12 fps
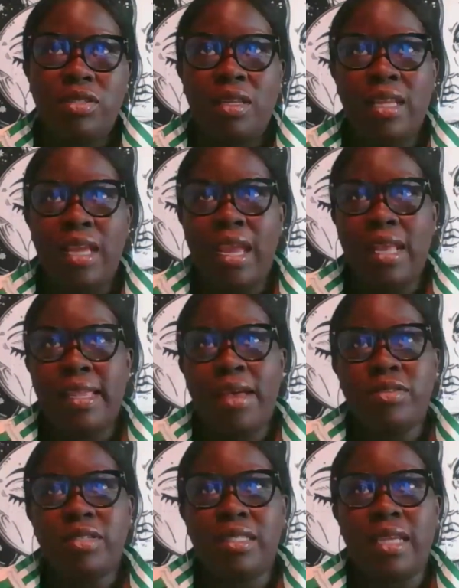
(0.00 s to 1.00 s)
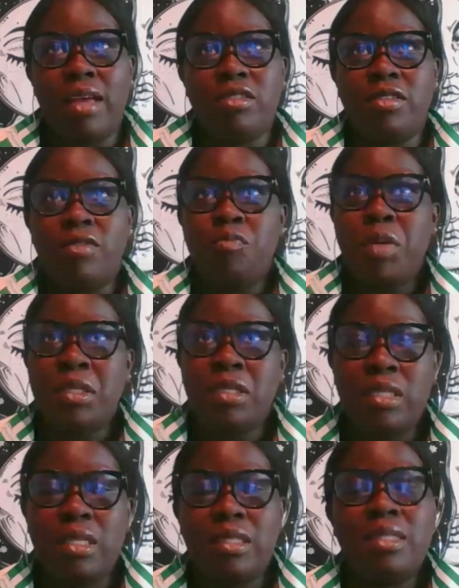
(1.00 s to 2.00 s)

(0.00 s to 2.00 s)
Now, the eighth house is the house of business,